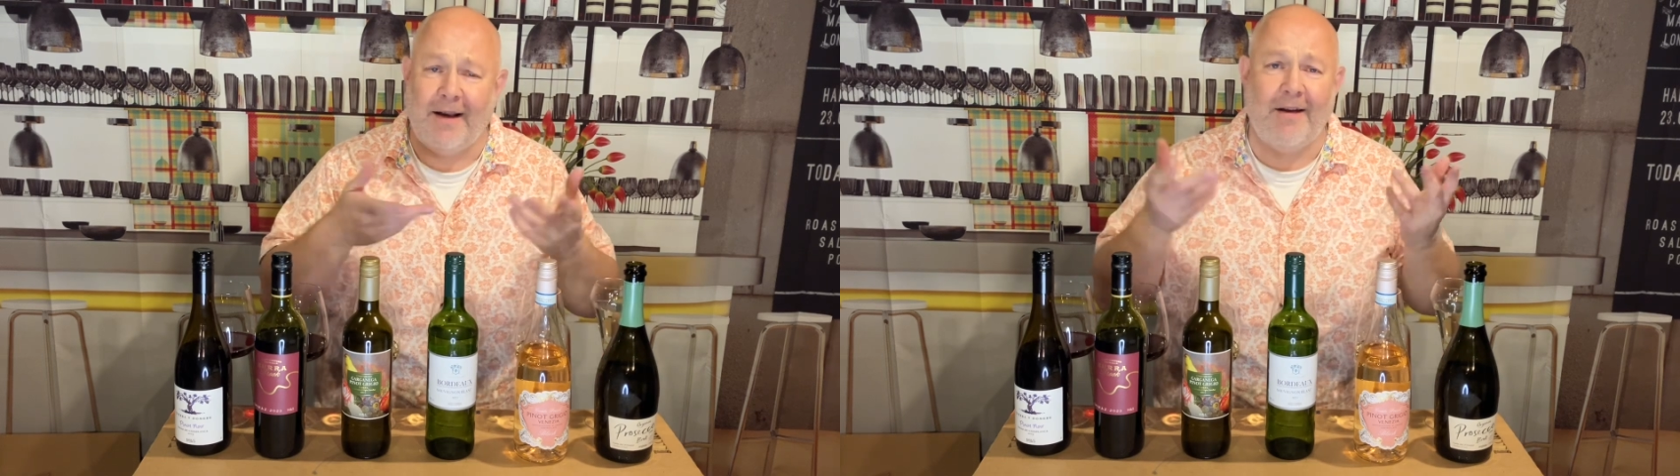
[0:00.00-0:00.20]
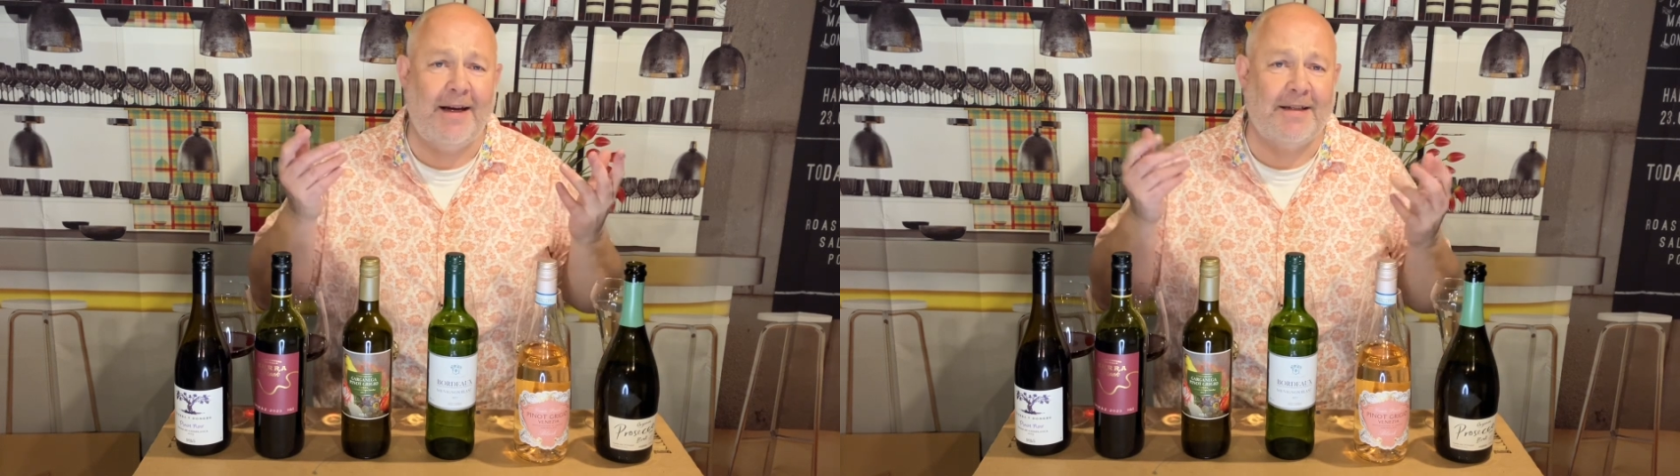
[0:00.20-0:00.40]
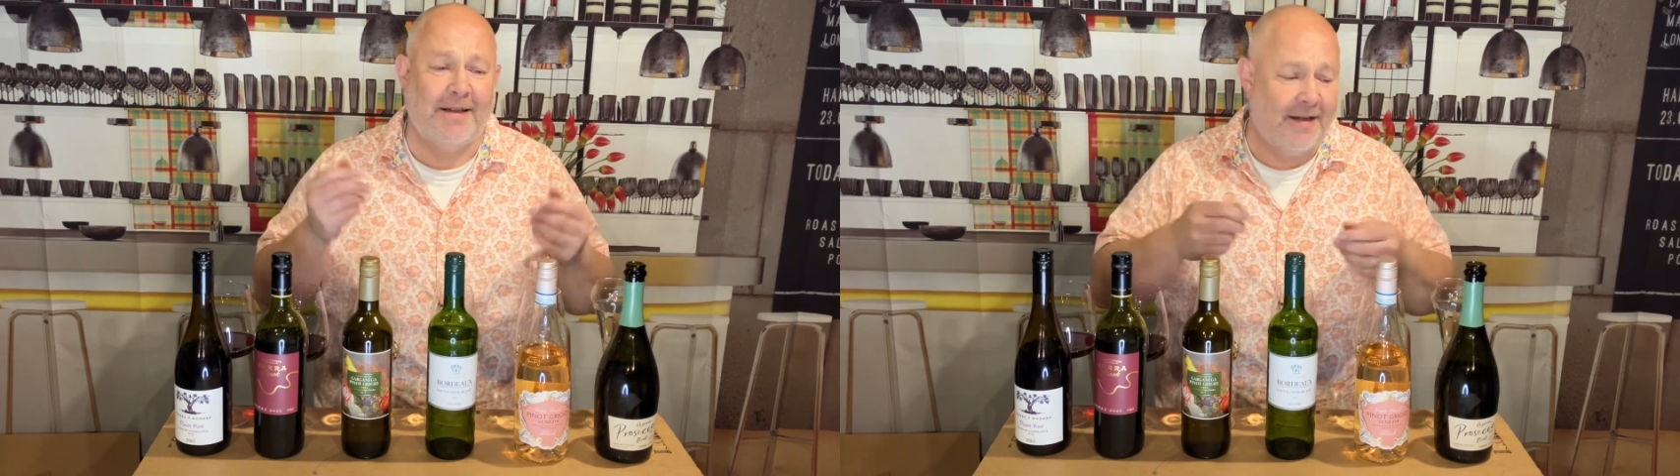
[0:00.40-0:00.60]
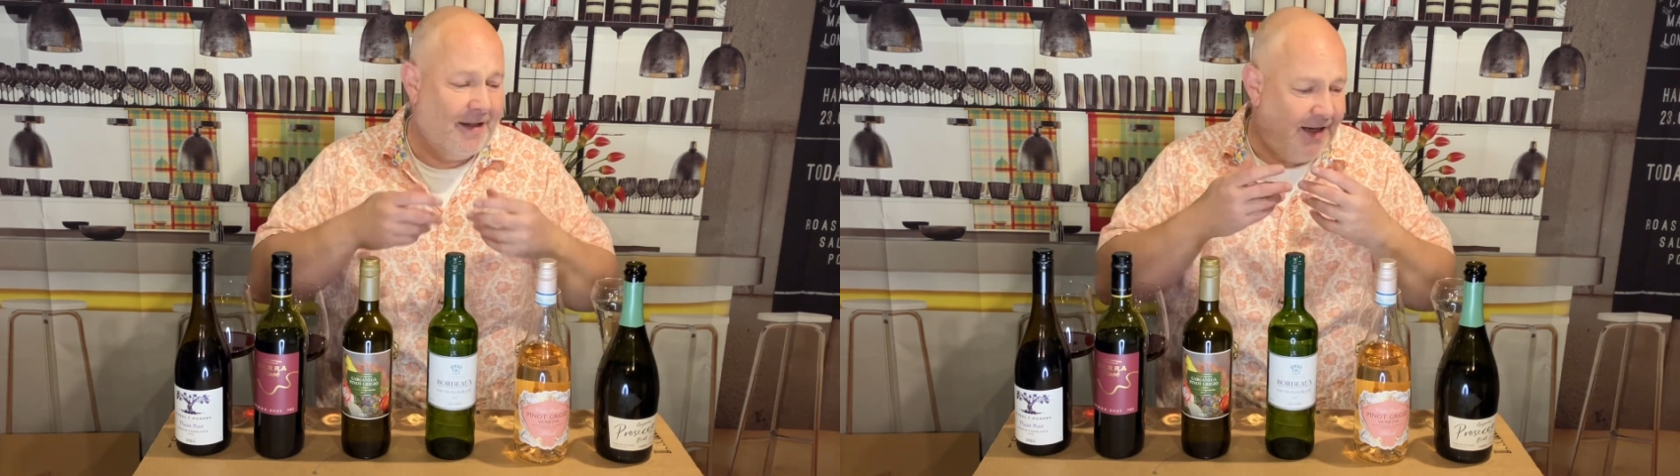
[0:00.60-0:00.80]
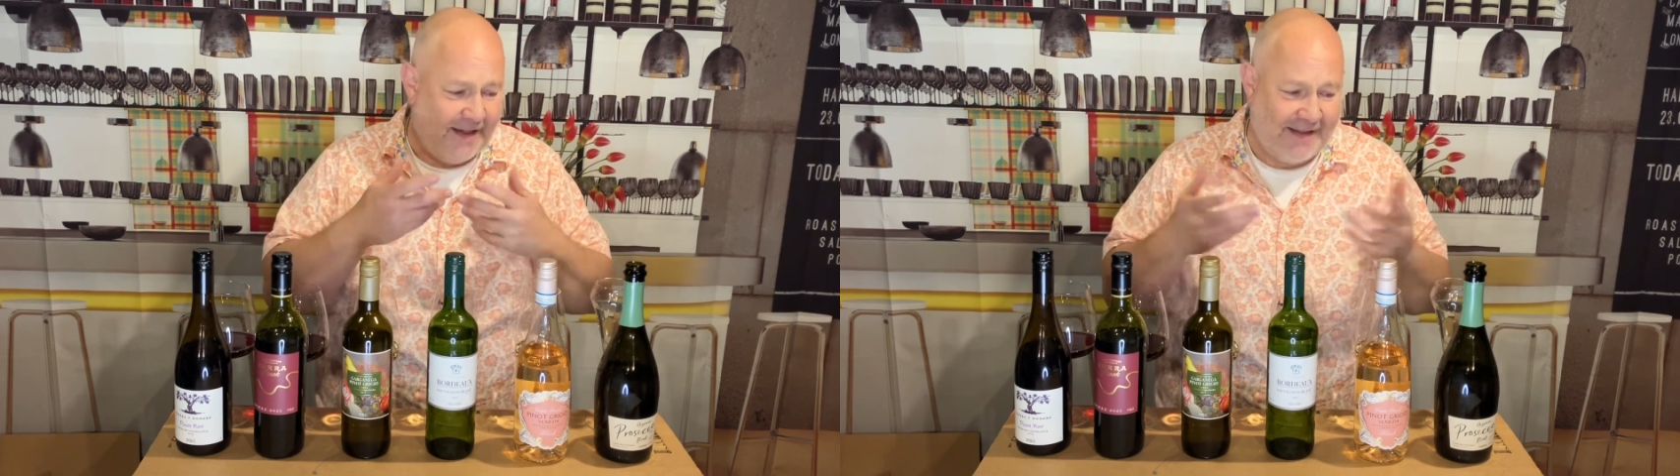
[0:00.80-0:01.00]
light
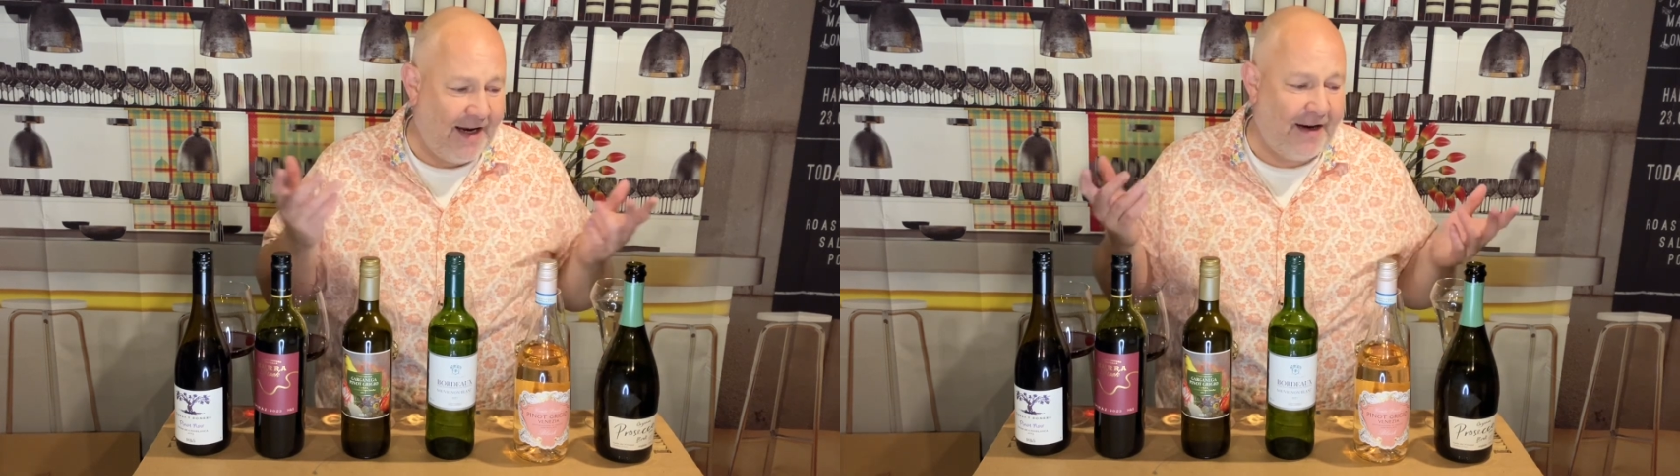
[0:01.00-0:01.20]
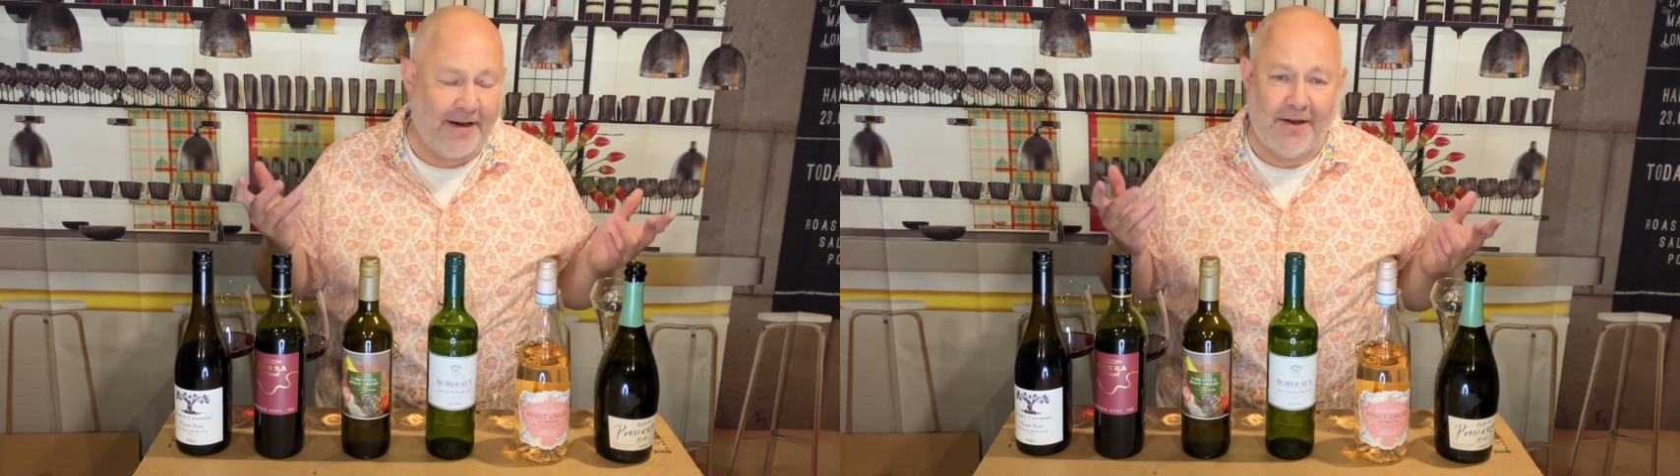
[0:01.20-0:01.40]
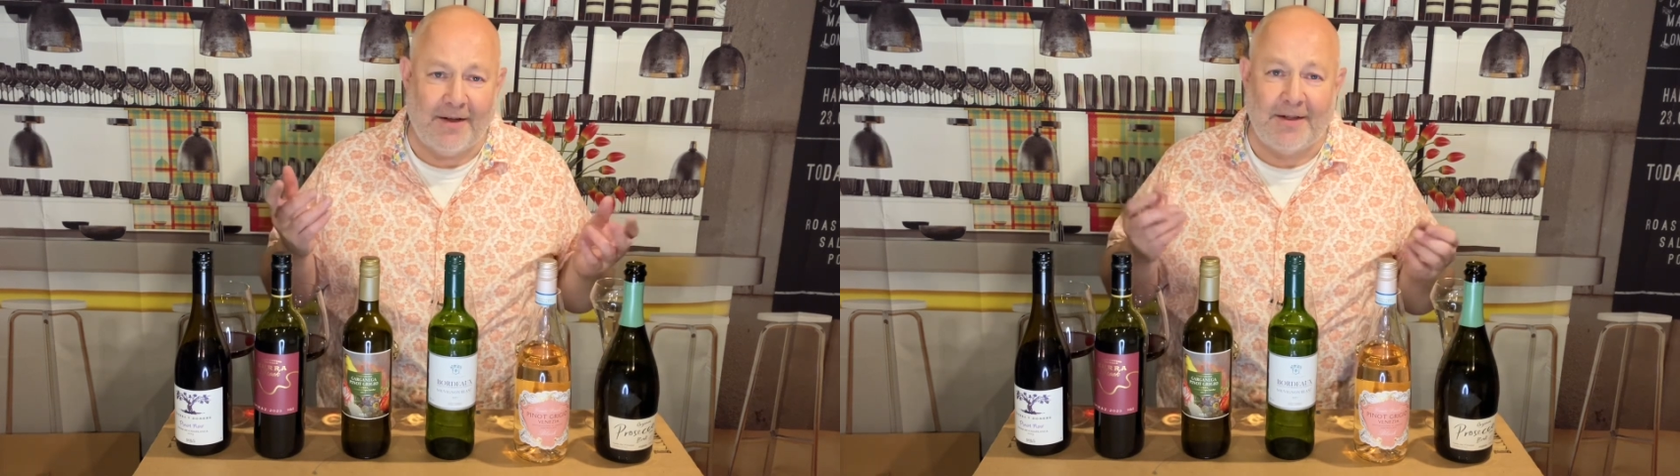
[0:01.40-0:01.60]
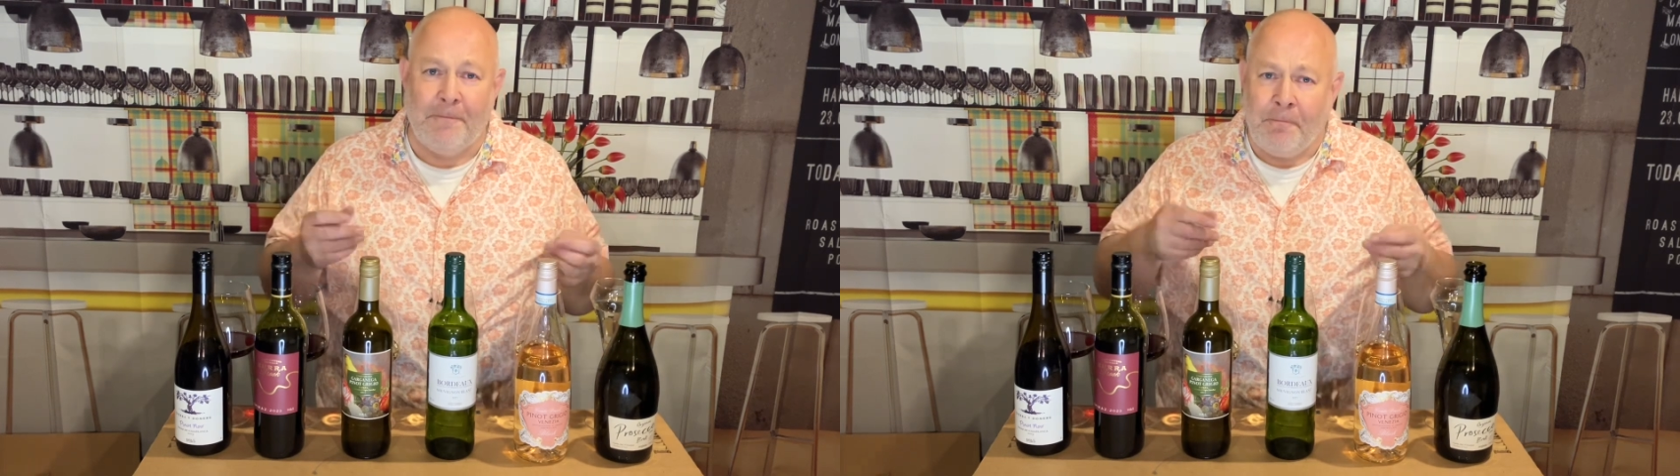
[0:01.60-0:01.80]
and delicate,